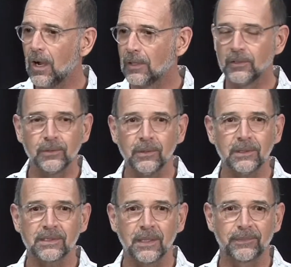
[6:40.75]
You're doing
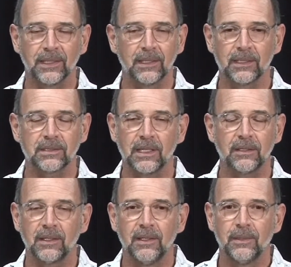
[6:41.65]
something, and it's like
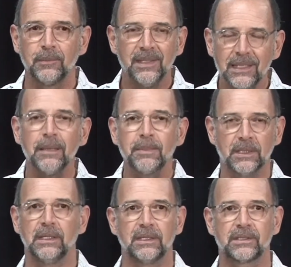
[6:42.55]

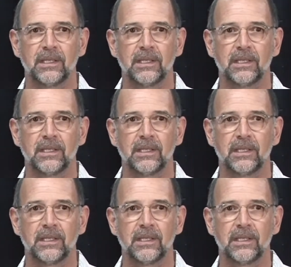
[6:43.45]
nebulous.